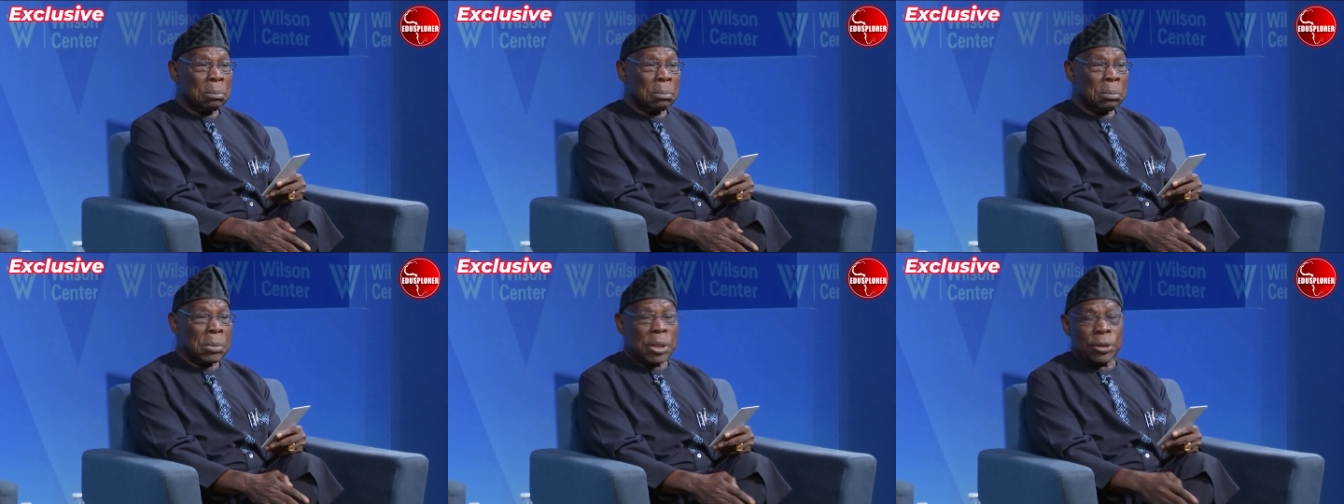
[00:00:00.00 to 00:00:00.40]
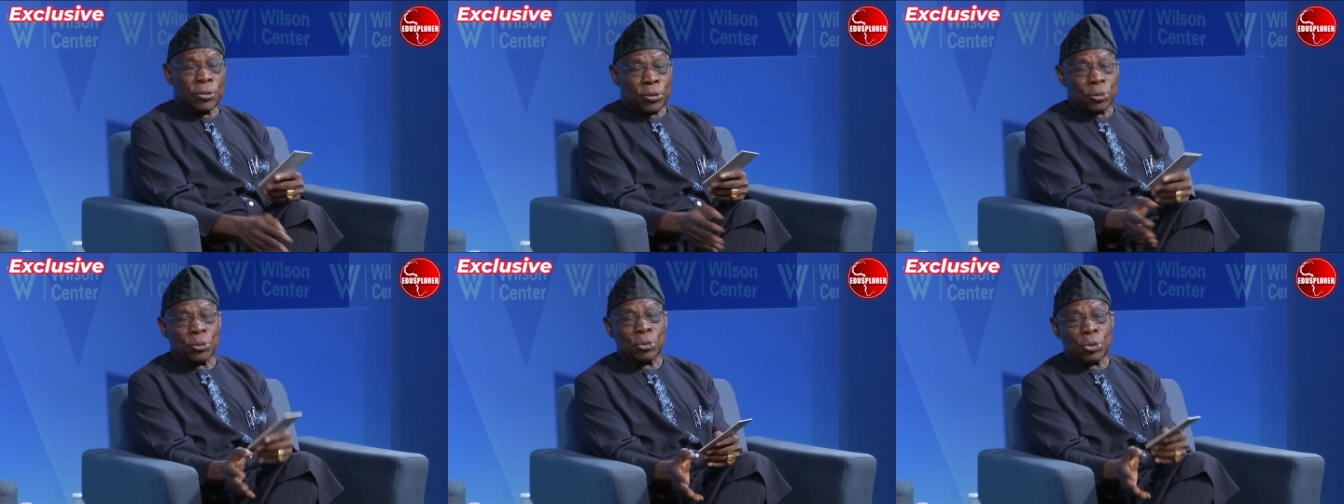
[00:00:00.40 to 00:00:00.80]
The
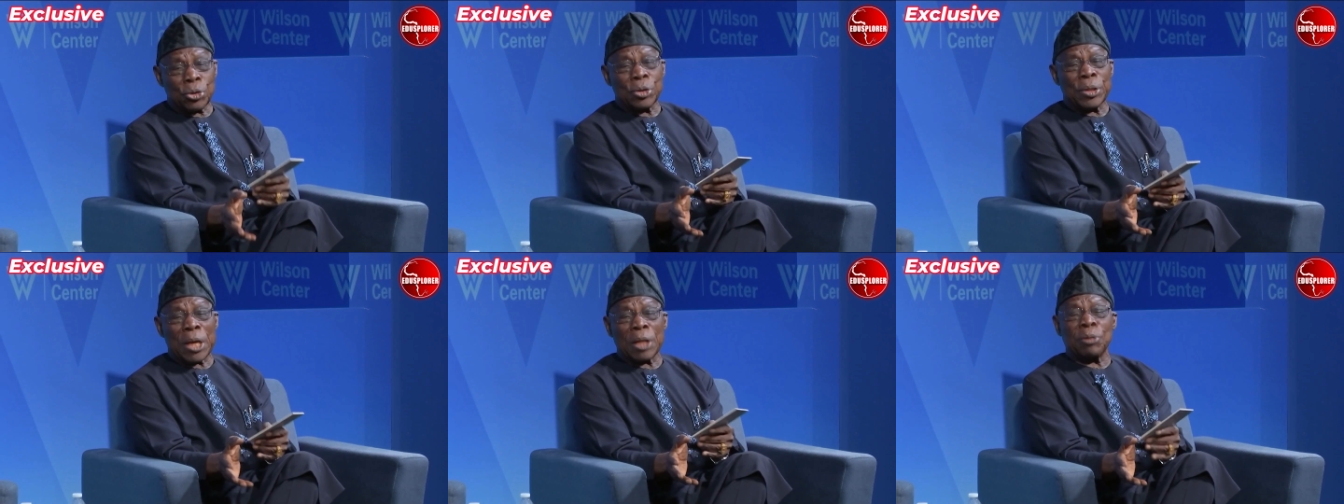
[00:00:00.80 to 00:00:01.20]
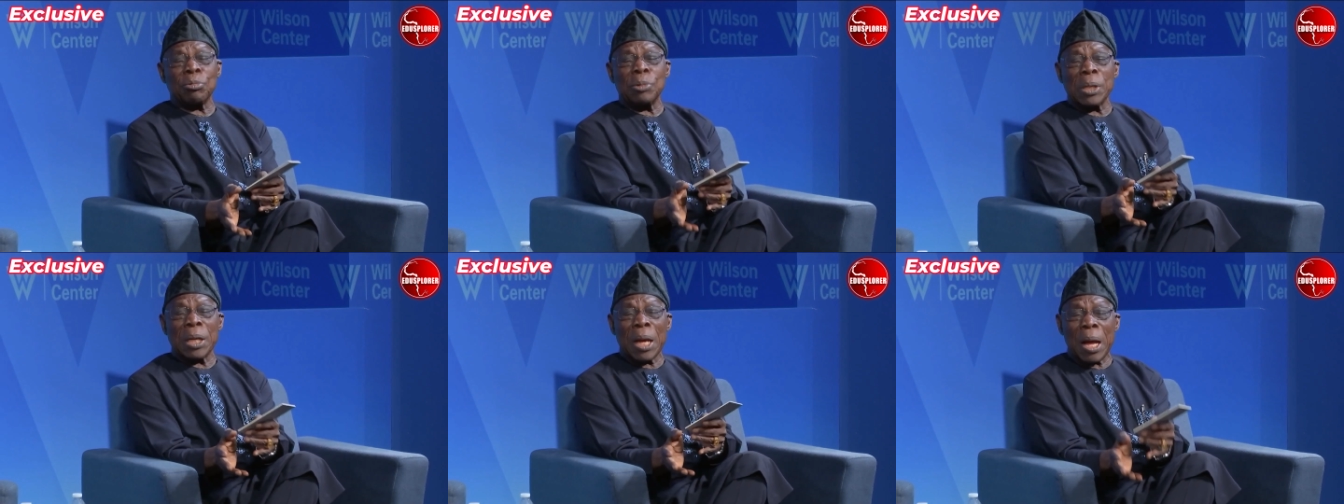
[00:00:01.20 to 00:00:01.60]
institution that
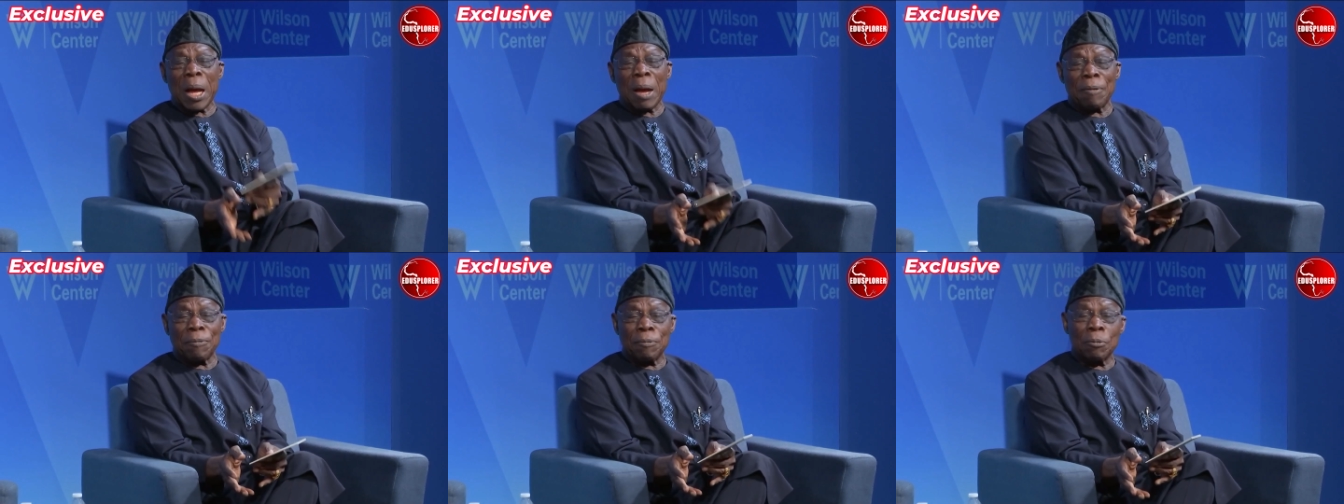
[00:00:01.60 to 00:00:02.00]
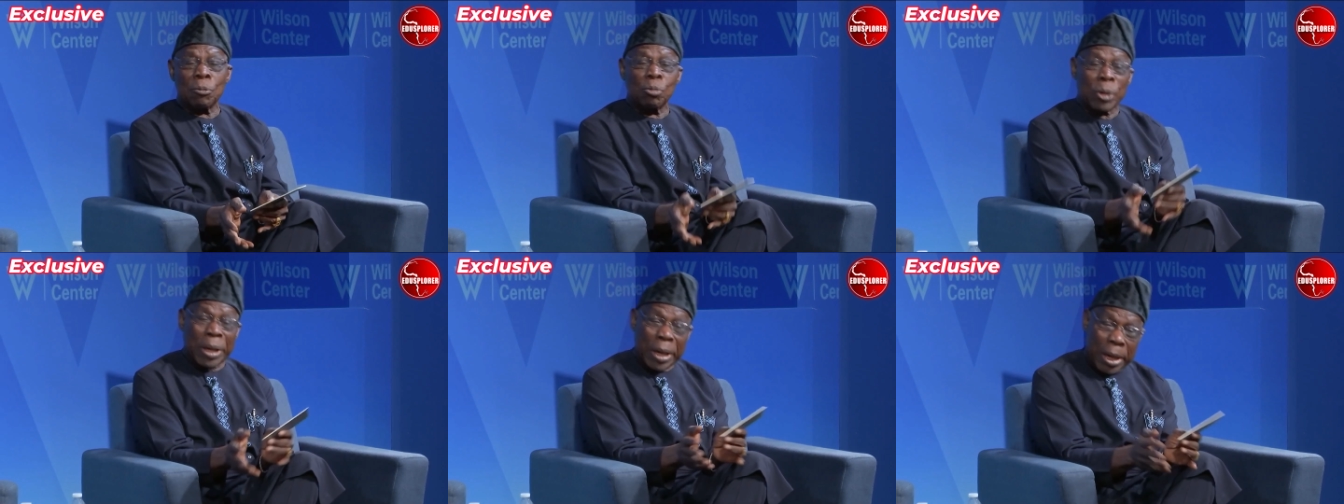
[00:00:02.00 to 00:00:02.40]
we have
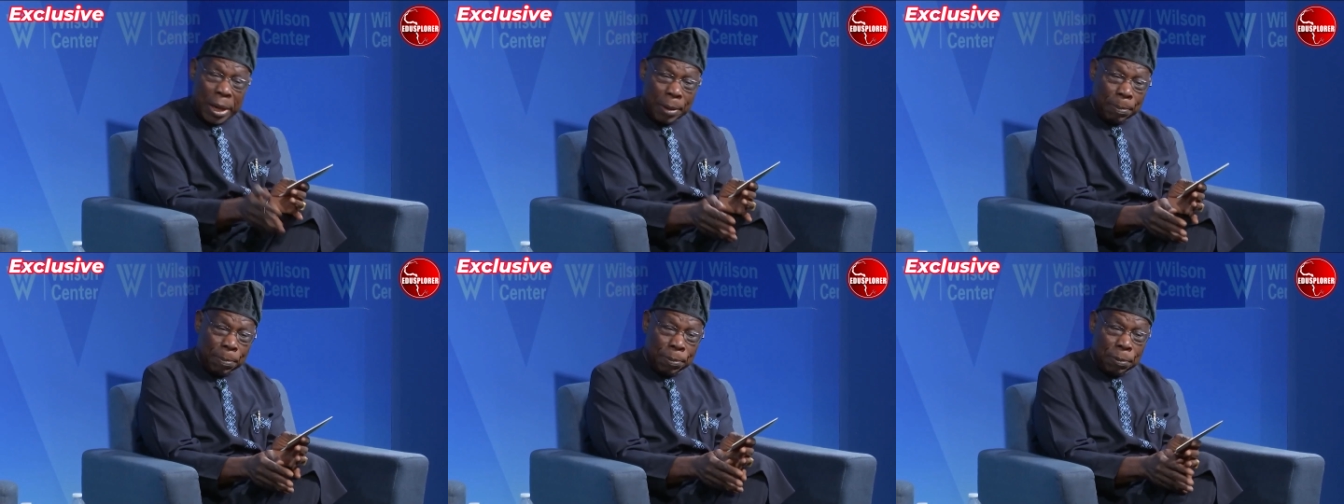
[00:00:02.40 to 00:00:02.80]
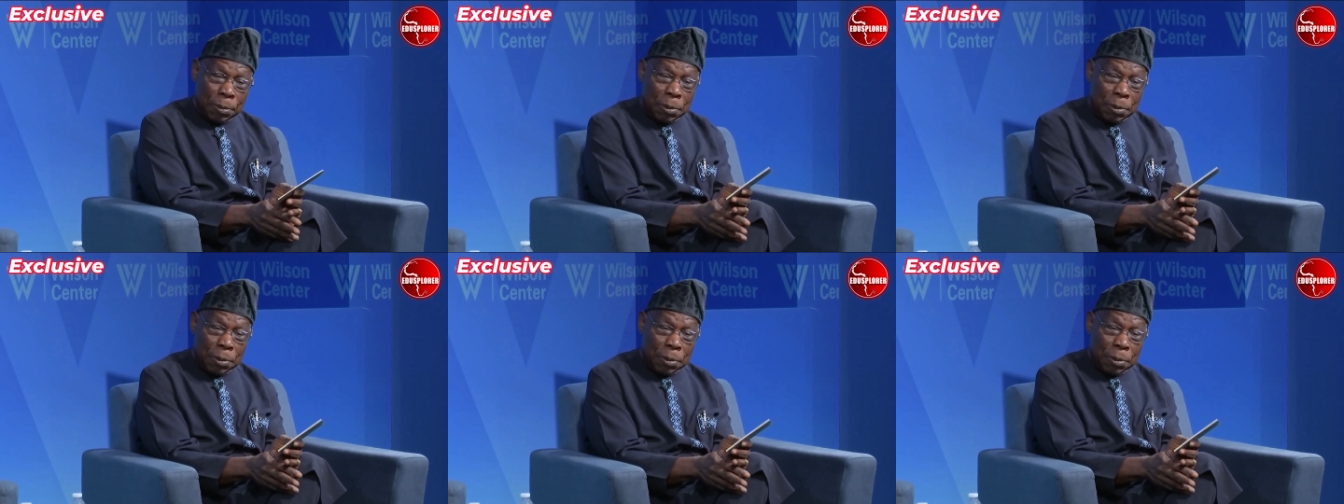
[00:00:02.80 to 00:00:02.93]
will help,